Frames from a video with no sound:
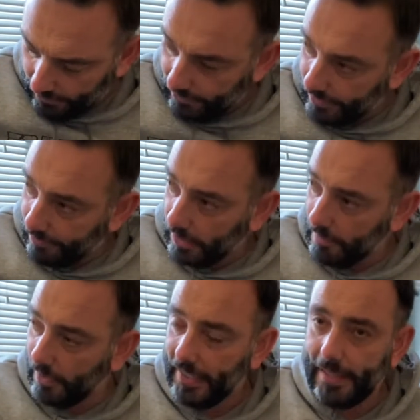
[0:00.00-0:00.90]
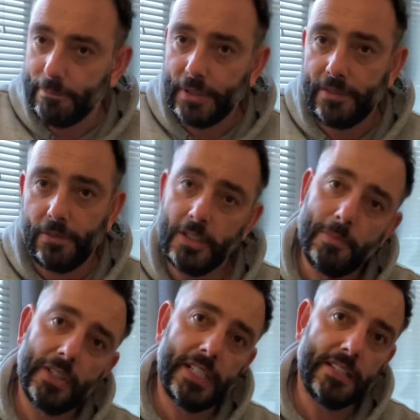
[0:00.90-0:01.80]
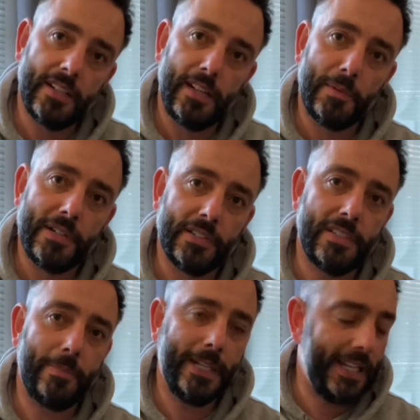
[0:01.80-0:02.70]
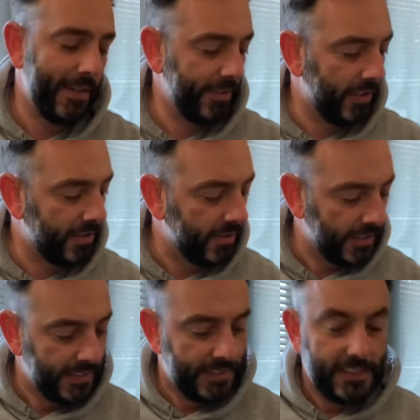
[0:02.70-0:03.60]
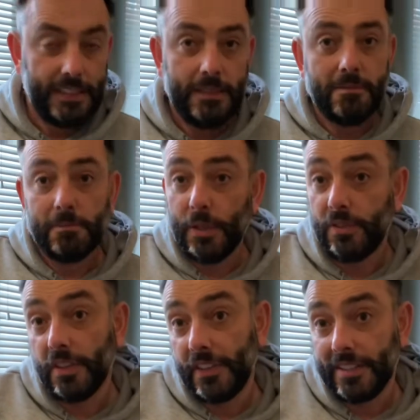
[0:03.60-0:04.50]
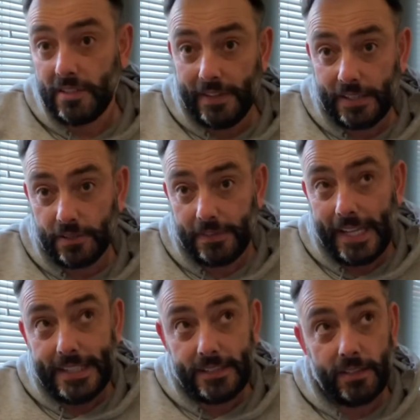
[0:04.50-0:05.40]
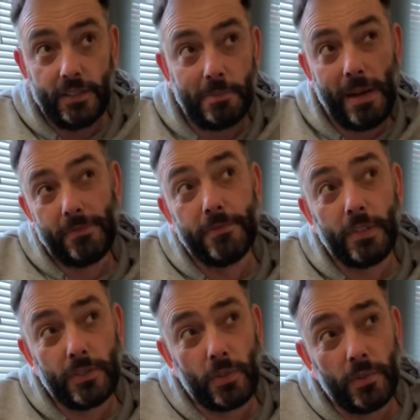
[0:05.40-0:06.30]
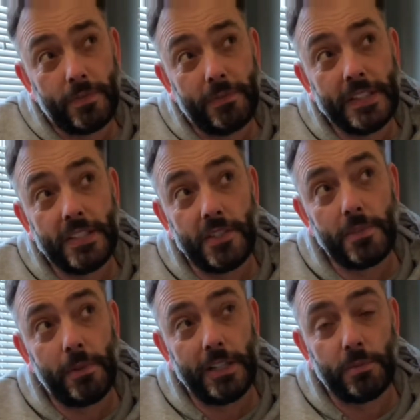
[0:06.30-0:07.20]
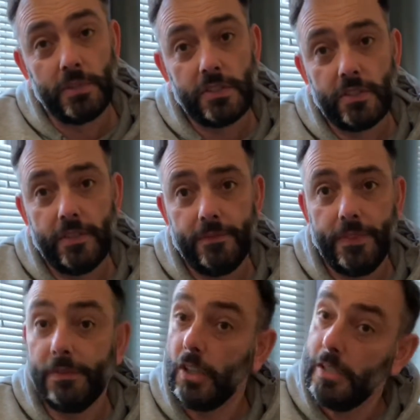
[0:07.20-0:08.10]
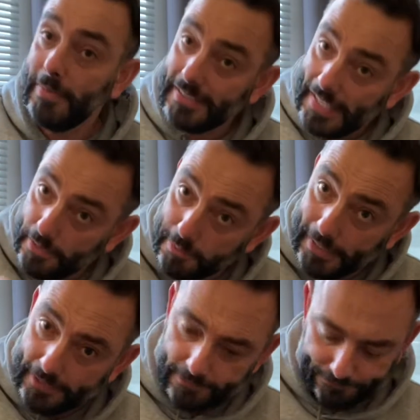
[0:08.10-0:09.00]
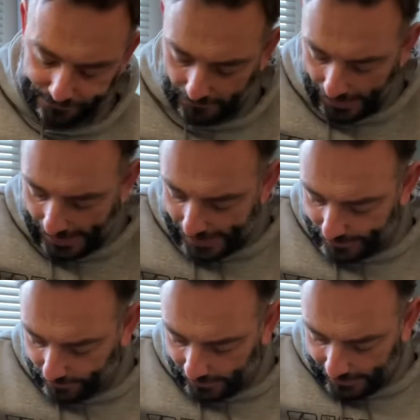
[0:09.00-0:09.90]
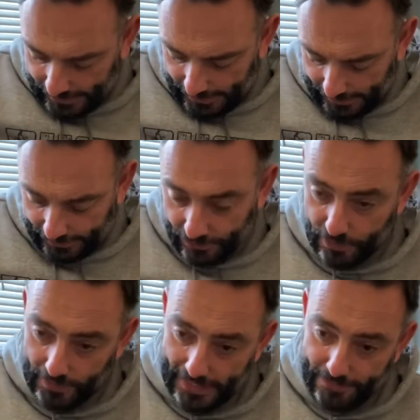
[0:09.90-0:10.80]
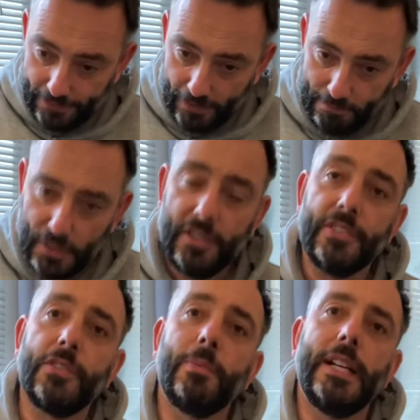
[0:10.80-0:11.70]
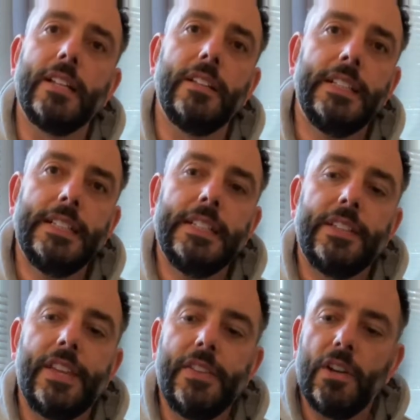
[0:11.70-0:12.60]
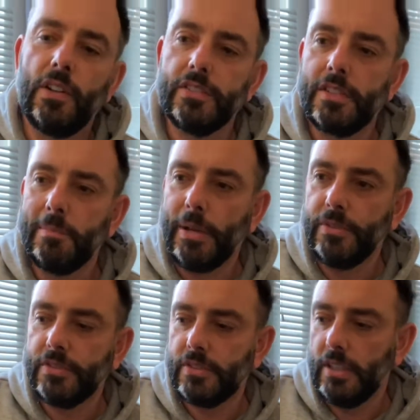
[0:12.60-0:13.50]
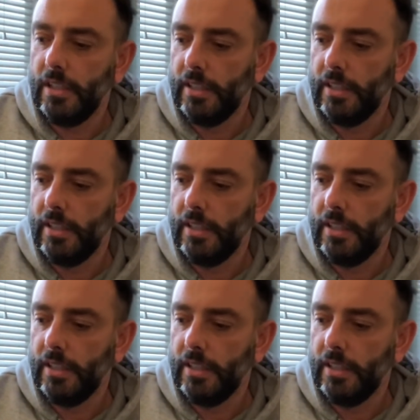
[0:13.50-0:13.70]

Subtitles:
the volume on the amp and the volume on the guitar, where I typically have it on most other things I've had of late, apart from sort of the vintage inspired ones. The volume is down a bit, and as you'll hear for humbuckers as well, they're not the most